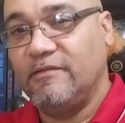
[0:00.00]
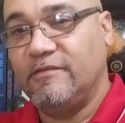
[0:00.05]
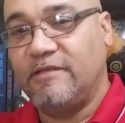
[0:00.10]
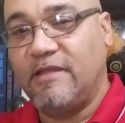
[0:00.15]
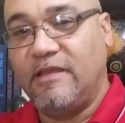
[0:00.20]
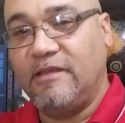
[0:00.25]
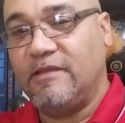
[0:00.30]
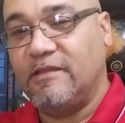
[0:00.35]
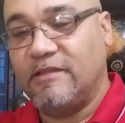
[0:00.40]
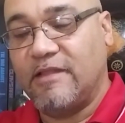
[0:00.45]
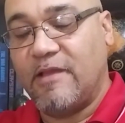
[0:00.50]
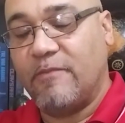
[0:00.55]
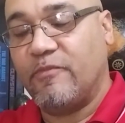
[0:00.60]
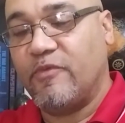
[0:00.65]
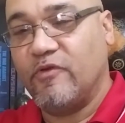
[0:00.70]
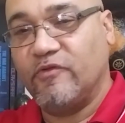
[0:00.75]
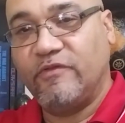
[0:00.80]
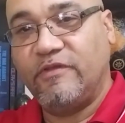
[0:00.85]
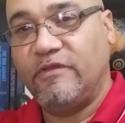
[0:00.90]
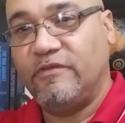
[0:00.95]
taking that
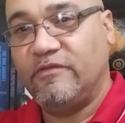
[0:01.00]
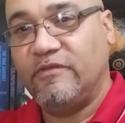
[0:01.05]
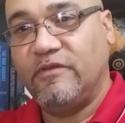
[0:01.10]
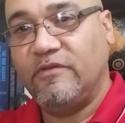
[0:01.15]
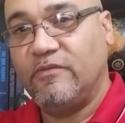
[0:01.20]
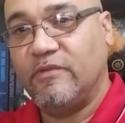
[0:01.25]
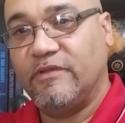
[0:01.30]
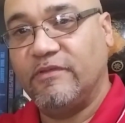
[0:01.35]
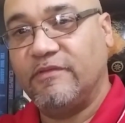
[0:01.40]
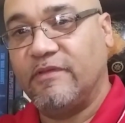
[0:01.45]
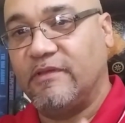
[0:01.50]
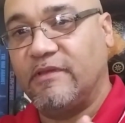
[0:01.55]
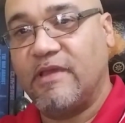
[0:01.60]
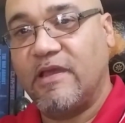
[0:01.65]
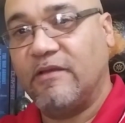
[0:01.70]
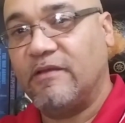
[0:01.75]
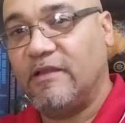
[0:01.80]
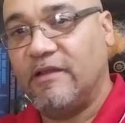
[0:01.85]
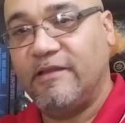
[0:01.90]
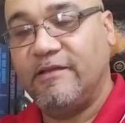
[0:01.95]
protein sequence and
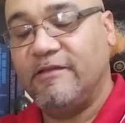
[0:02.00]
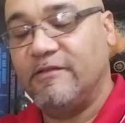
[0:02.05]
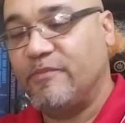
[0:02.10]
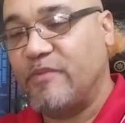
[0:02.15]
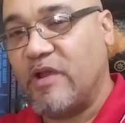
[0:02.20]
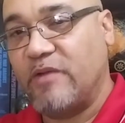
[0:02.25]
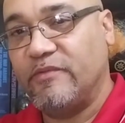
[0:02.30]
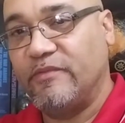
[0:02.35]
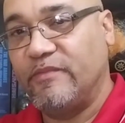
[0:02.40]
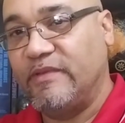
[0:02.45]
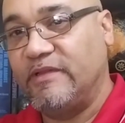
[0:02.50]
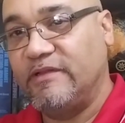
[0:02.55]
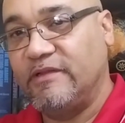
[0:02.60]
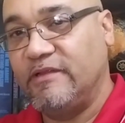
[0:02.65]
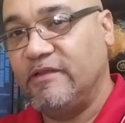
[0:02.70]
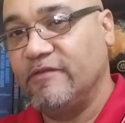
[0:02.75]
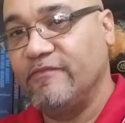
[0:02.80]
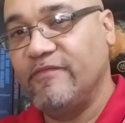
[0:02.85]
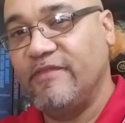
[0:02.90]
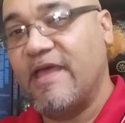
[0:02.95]
calculating the
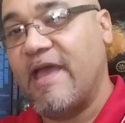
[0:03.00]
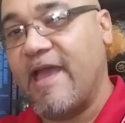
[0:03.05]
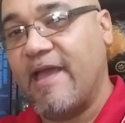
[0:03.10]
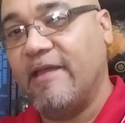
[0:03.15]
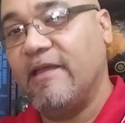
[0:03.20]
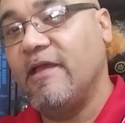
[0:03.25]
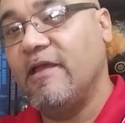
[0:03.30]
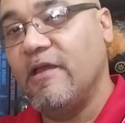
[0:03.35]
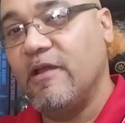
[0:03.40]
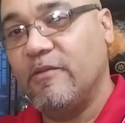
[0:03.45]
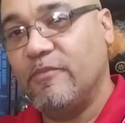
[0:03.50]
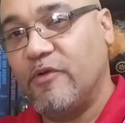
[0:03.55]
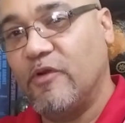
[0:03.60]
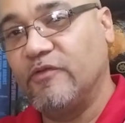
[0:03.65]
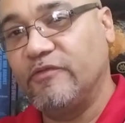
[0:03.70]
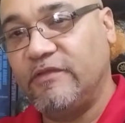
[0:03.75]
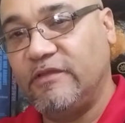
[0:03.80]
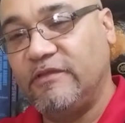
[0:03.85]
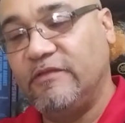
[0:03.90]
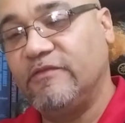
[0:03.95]
probability of that
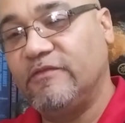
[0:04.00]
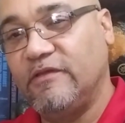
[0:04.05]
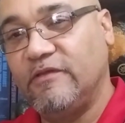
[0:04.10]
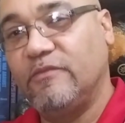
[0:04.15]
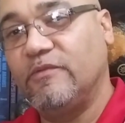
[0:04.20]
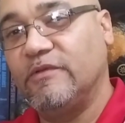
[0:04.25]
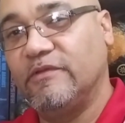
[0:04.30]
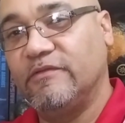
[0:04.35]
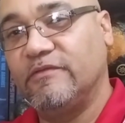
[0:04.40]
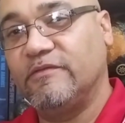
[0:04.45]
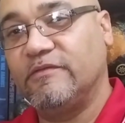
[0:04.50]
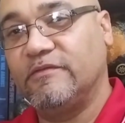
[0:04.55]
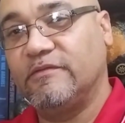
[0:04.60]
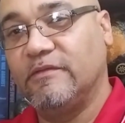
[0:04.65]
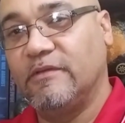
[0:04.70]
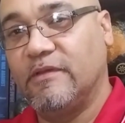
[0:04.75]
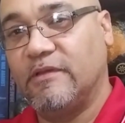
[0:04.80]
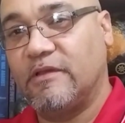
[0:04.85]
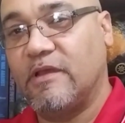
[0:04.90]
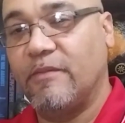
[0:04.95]
protein sequence
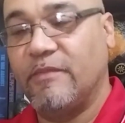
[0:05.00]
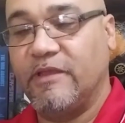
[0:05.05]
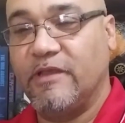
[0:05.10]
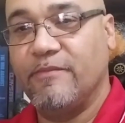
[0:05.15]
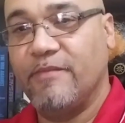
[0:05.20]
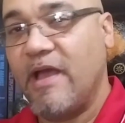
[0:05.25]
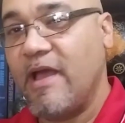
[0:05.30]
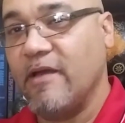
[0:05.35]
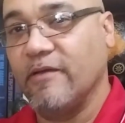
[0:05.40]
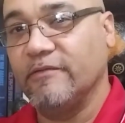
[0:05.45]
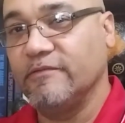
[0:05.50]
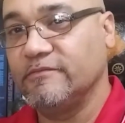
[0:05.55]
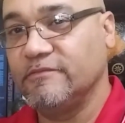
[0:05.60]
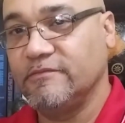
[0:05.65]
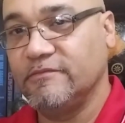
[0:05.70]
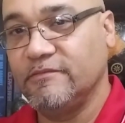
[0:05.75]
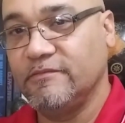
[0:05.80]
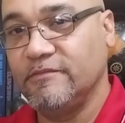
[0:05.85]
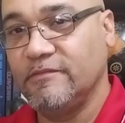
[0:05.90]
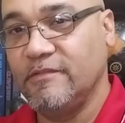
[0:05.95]
coming about.
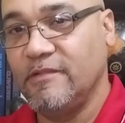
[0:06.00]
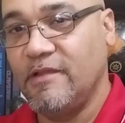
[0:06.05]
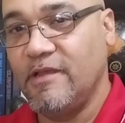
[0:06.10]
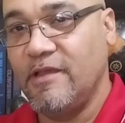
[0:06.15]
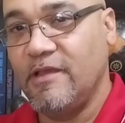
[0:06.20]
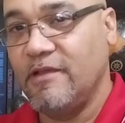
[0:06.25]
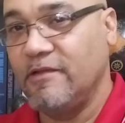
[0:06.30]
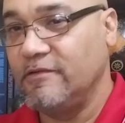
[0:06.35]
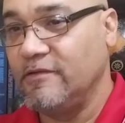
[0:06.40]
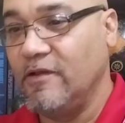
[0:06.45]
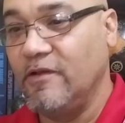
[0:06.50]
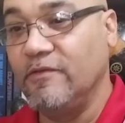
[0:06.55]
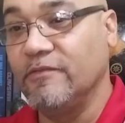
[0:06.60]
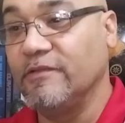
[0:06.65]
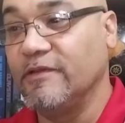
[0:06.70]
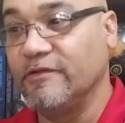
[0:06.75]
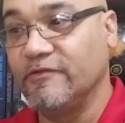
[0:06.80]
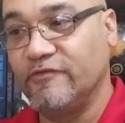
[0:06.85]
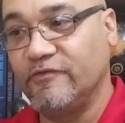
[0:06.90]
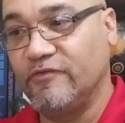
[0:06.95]
No,
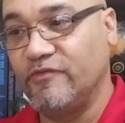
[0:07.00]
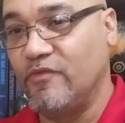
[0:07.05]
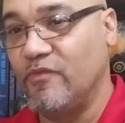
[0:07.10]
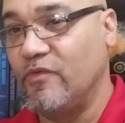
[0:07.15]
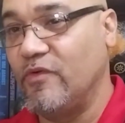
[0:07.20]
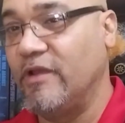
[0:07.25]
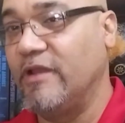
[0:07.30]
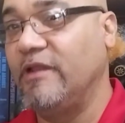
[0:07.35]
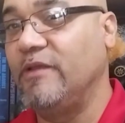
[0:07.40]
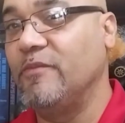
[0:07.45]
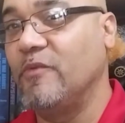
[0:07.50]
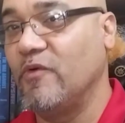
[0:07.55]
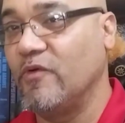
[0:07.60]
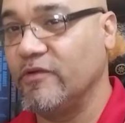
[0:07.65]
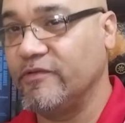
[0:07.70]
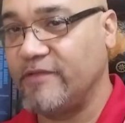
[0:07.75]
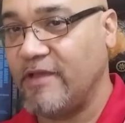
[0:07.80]
there's 20 more